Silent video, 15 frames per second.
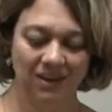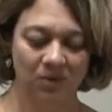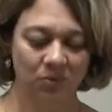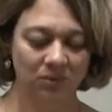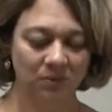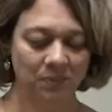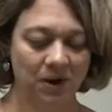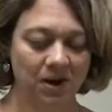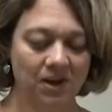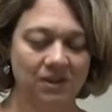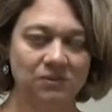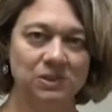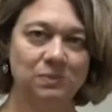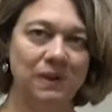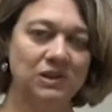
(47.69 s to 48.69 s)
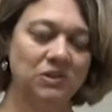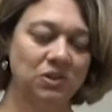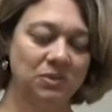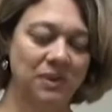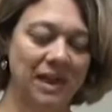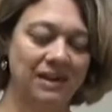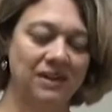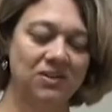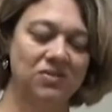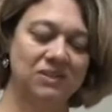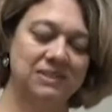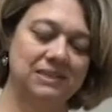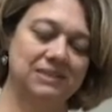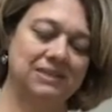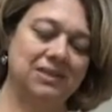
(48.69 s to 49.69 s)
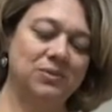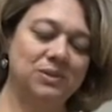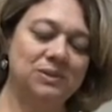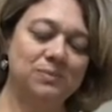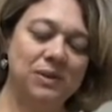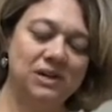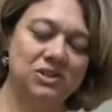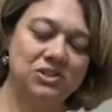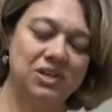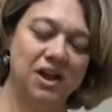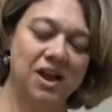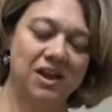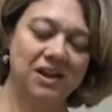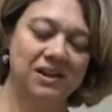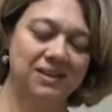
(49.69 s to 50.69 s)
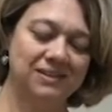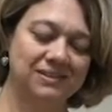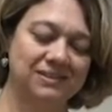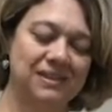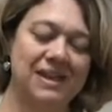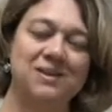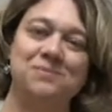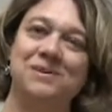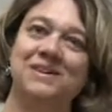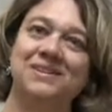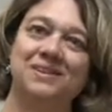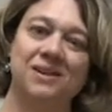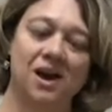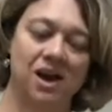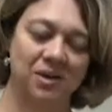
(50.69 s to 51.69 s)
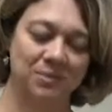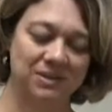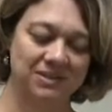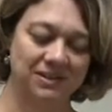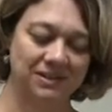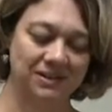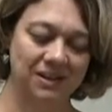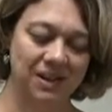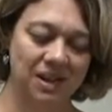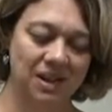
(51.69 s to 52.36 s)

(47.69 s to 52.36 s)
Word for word: With a party of special magnificence, there was much talk and excitement in Hobbiton.